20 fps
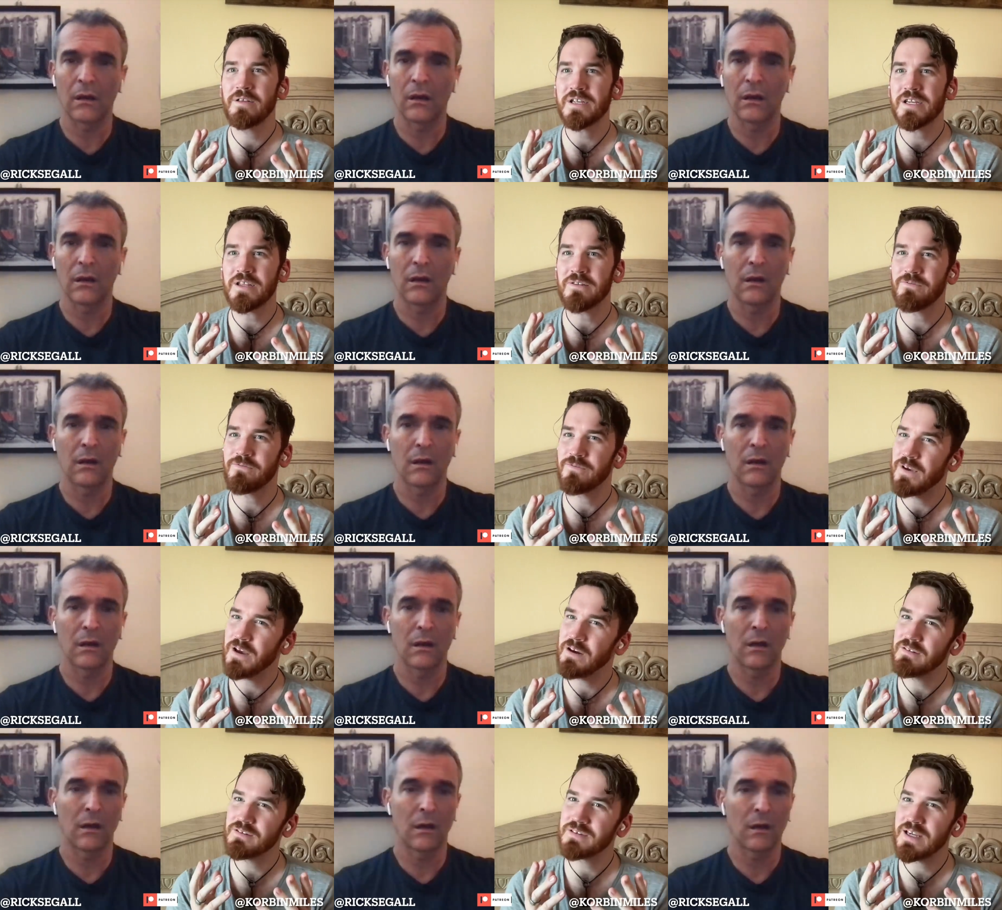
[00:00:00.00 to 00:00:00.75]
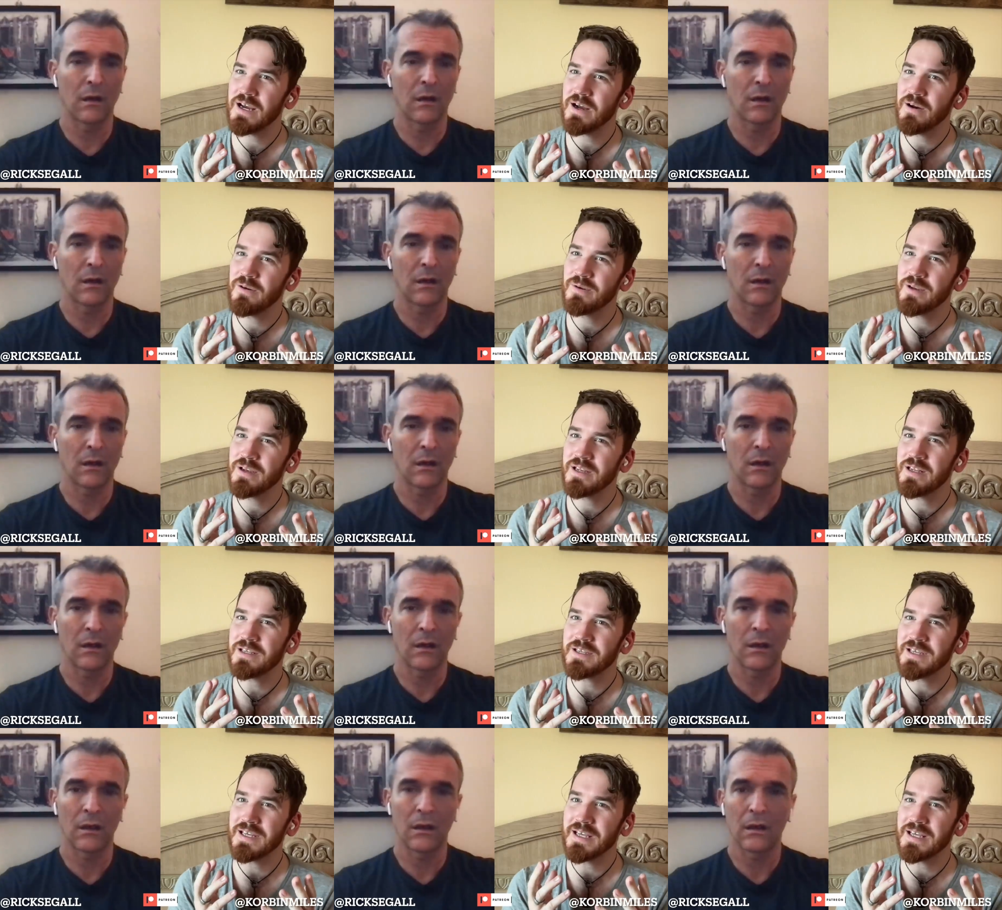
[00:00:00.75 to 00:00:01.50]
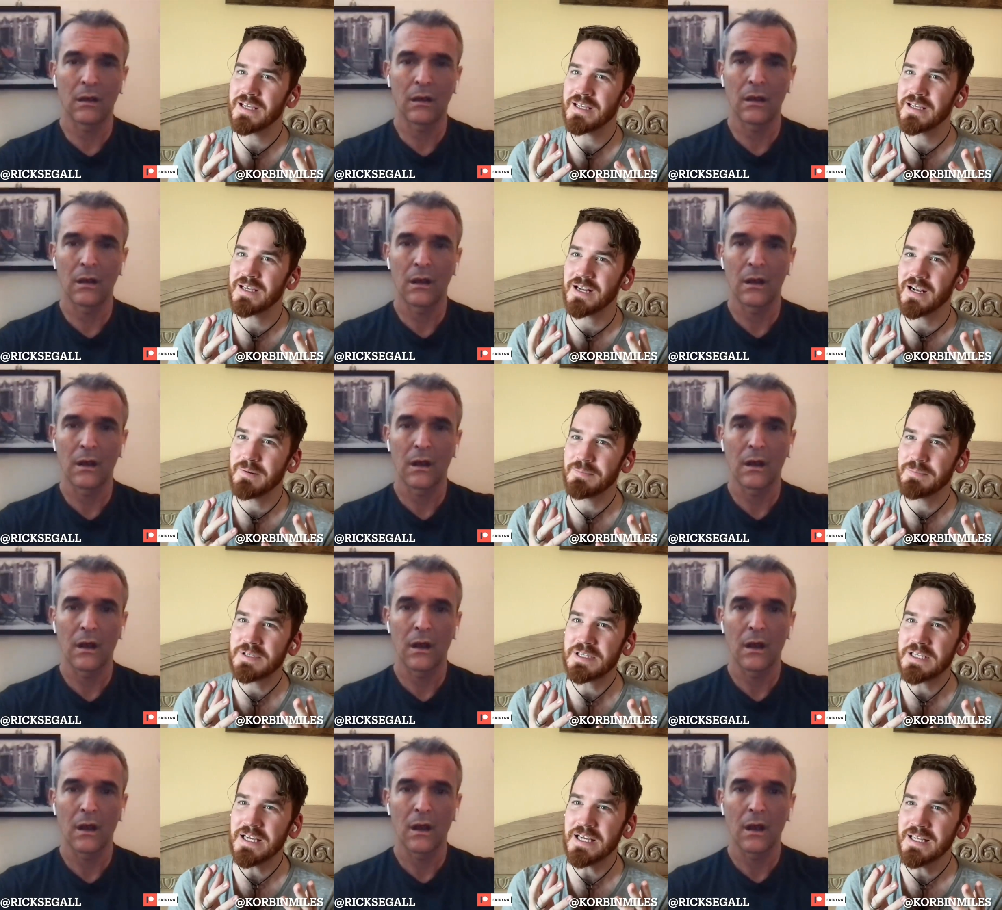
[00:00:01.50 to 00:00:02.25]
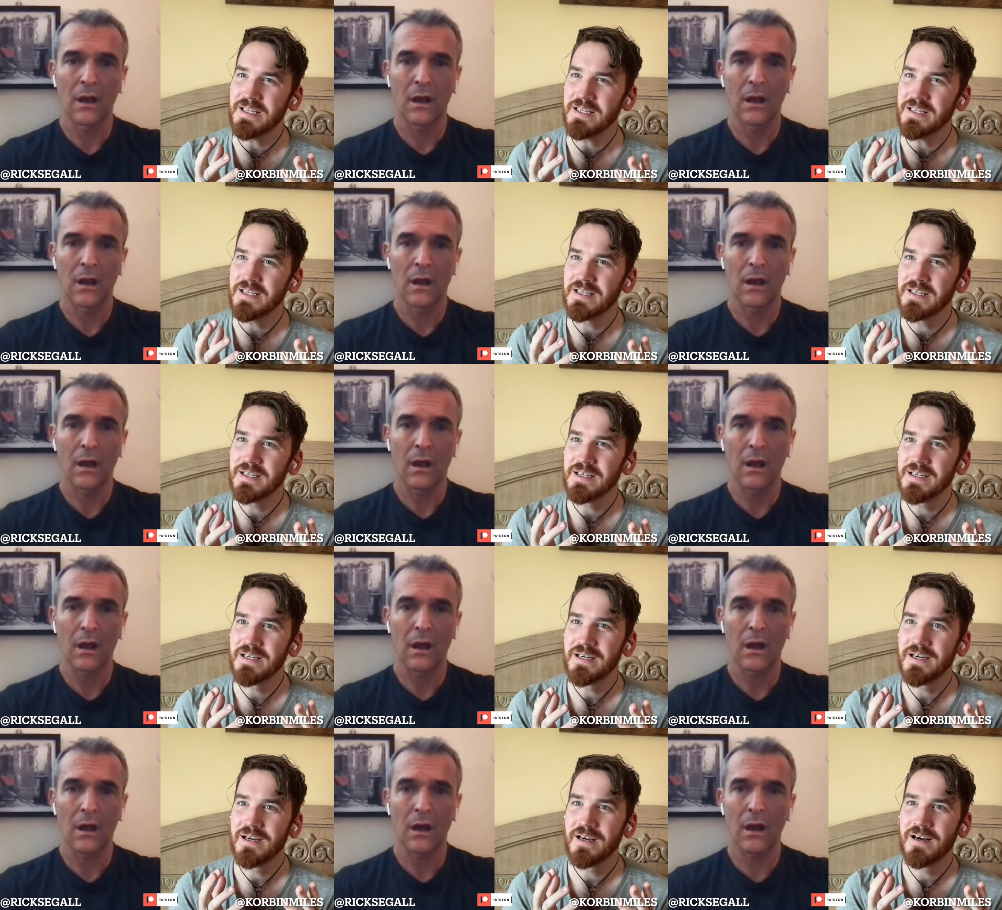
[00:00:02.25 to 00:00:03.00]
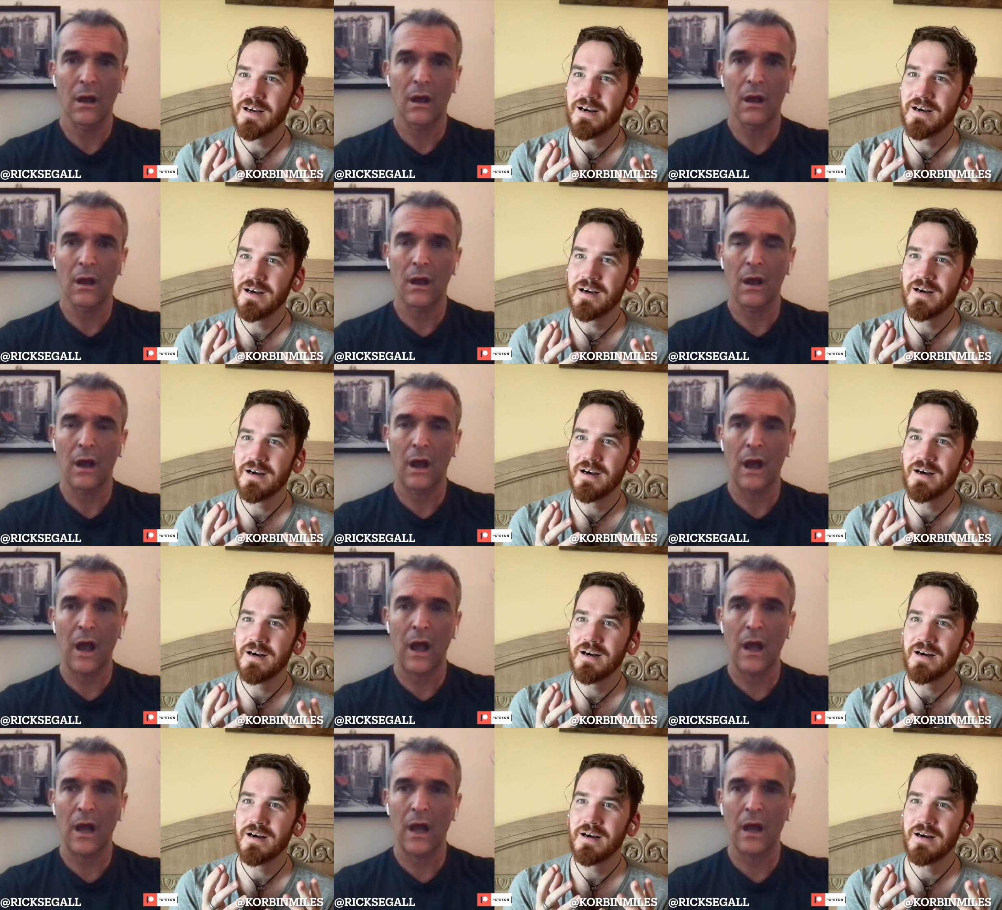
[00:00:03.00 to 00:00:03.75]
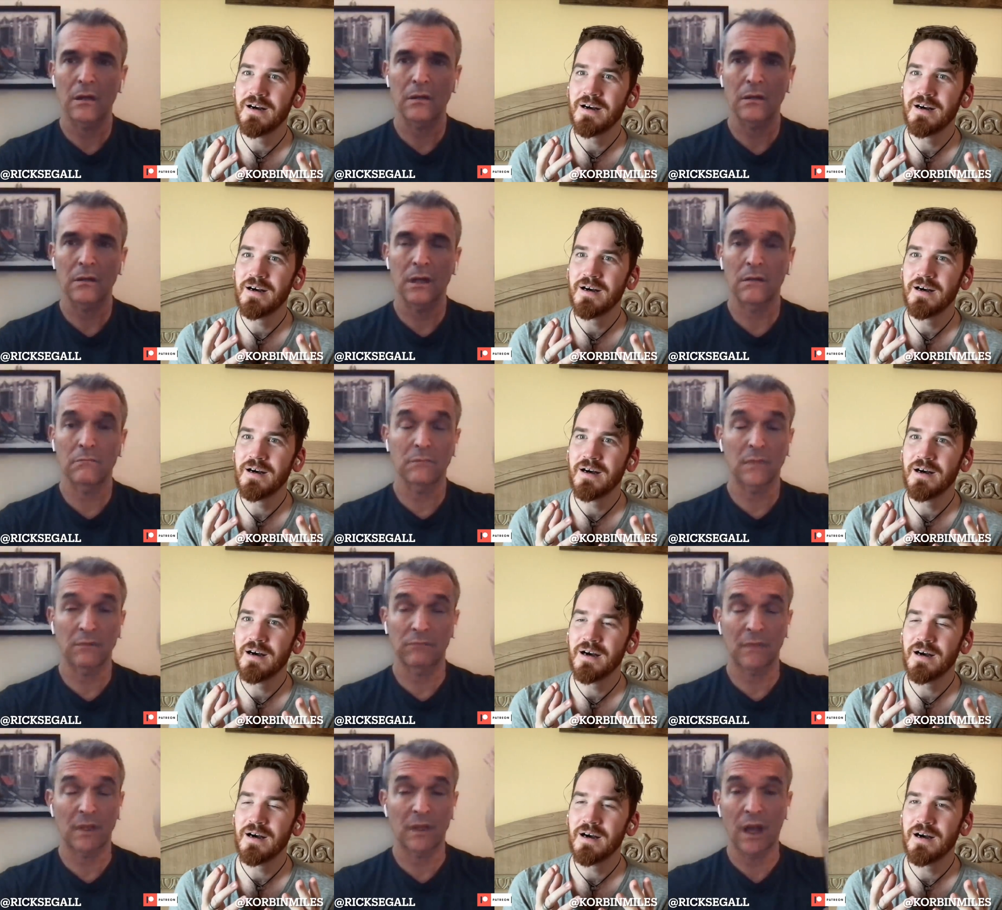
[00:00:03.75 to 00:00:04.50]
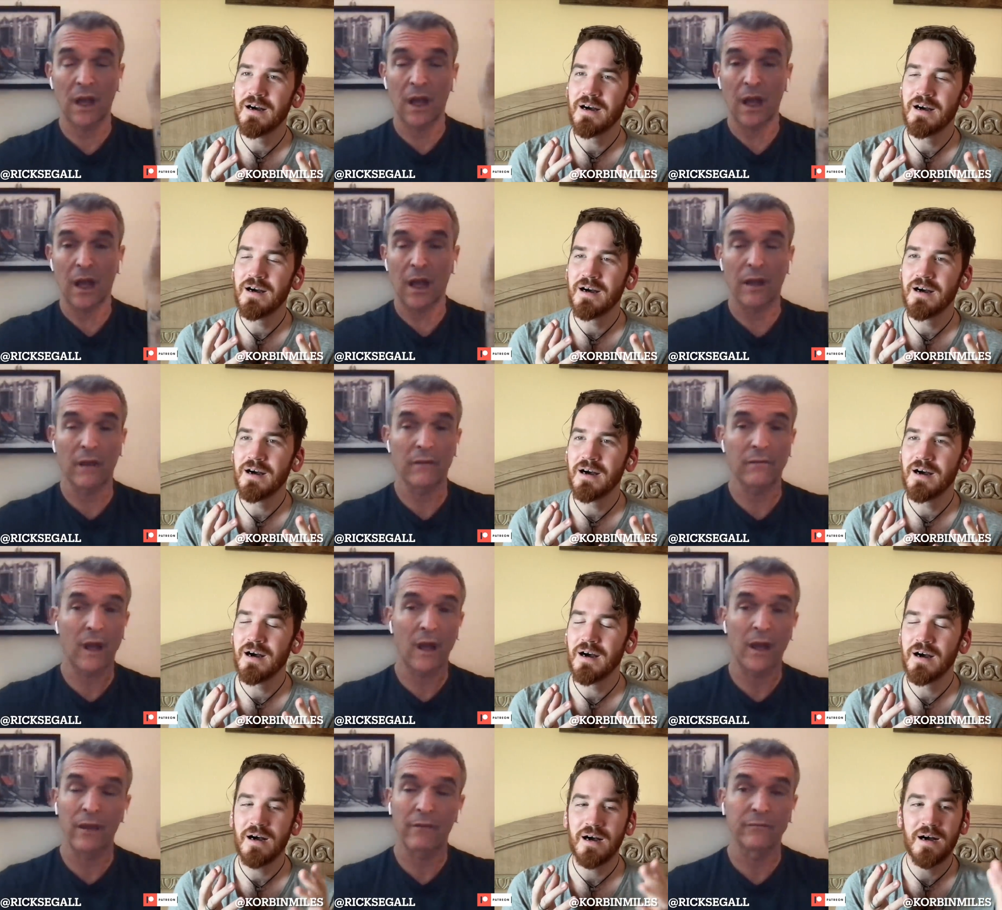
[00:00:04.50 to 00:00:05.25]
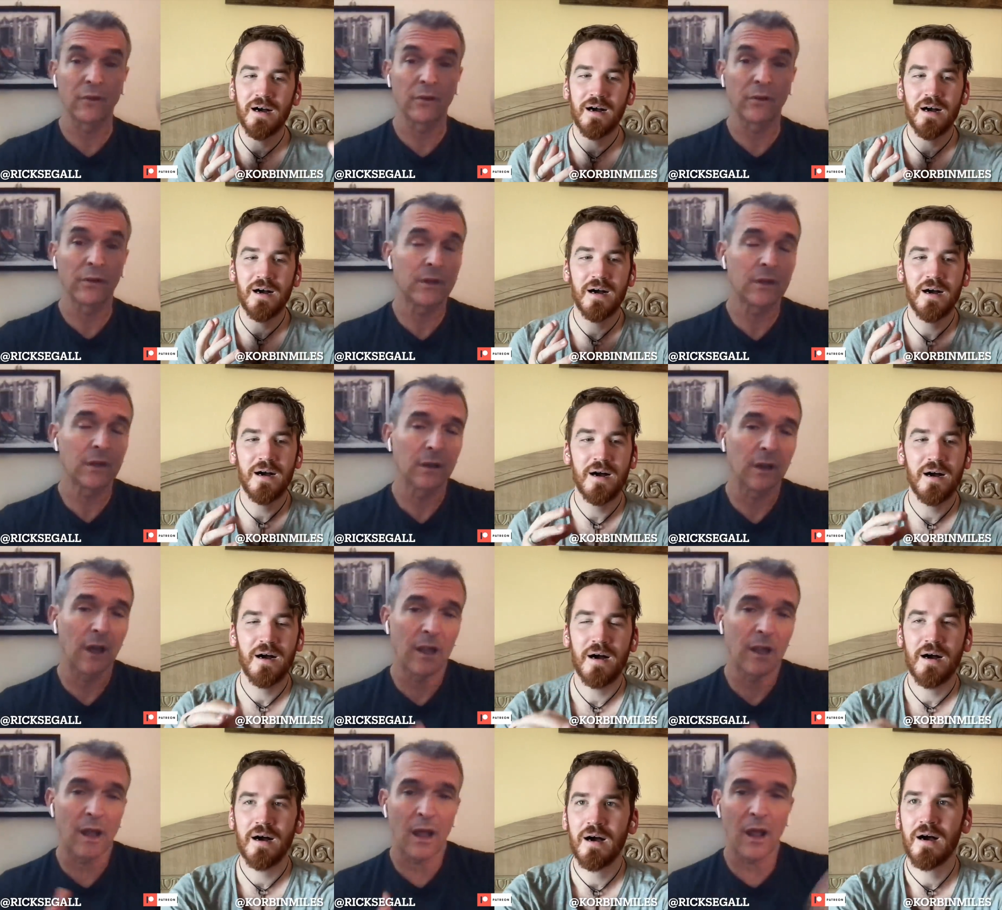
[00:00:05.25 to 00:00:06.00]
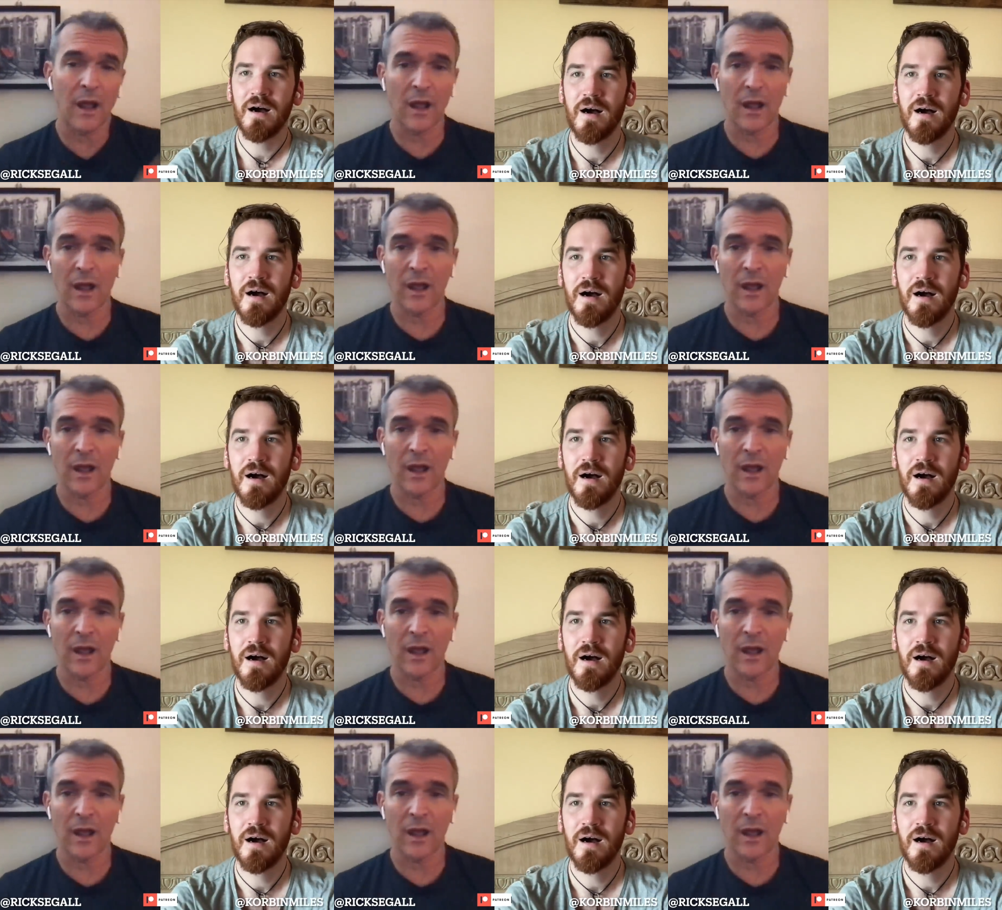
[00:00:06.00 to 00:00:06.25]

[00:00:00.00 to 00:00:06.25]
Speaker 1: that he fell down and he can't get up again?
Speaker 2: I I have I have no idea. I